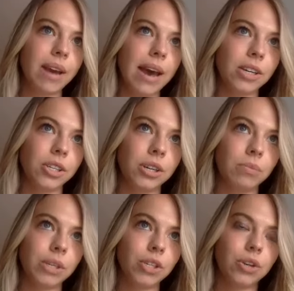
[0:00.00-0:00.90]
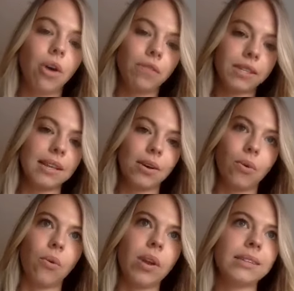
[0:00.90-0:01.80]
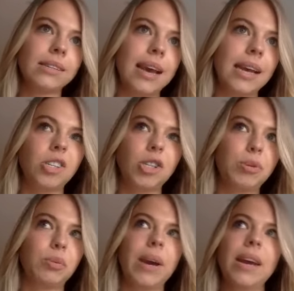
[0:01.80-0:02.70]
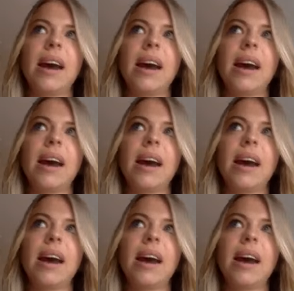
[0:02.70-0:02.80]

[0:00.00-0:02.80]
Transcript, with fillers: reaction, which obviously the audience age is between,